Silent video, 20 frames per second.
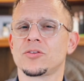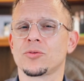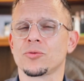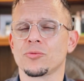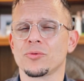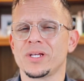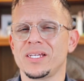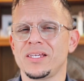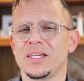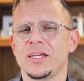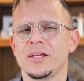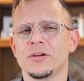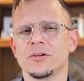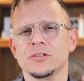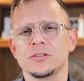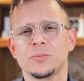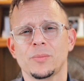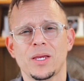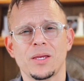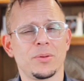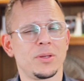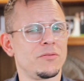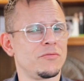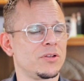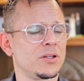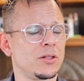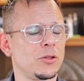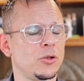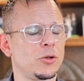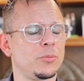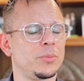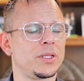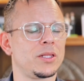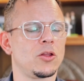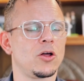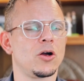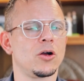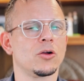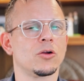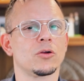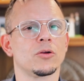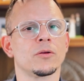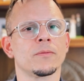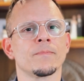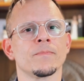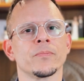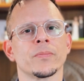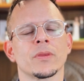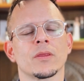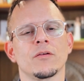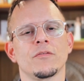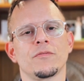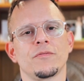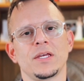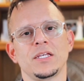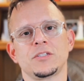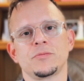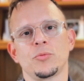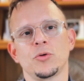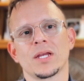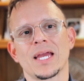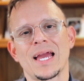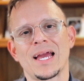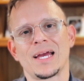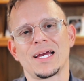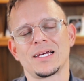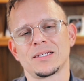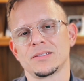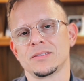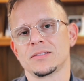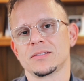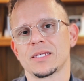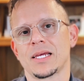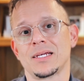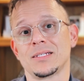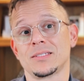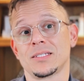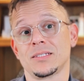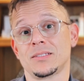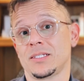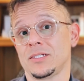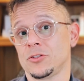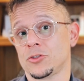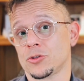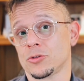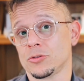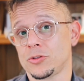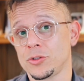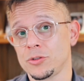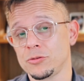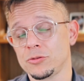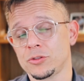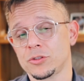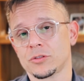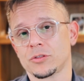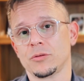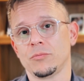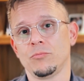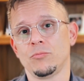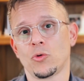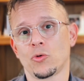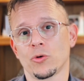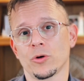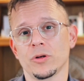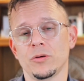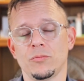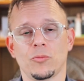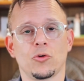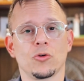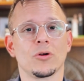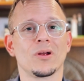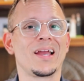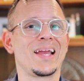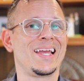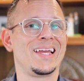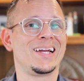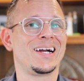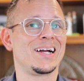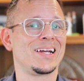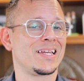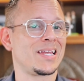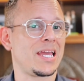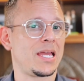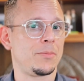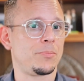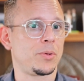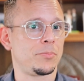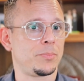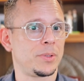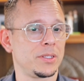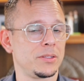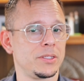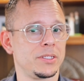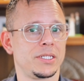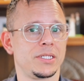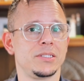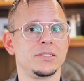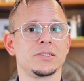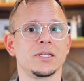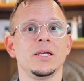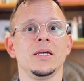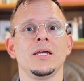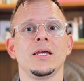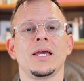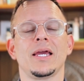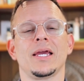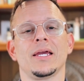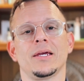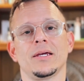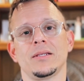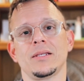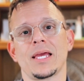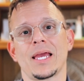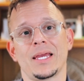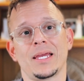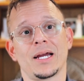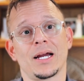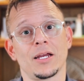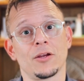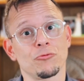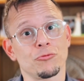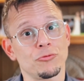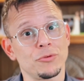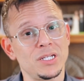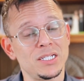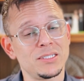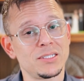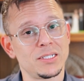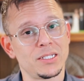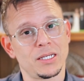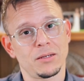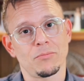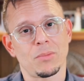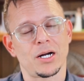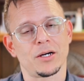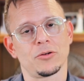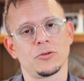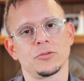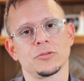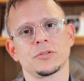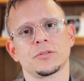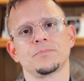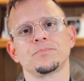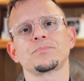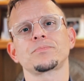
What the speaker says: 3 years, maybe even a little bit longer, Facebook ads, as it's introduced more and more AI capabilities and AI reasoning models,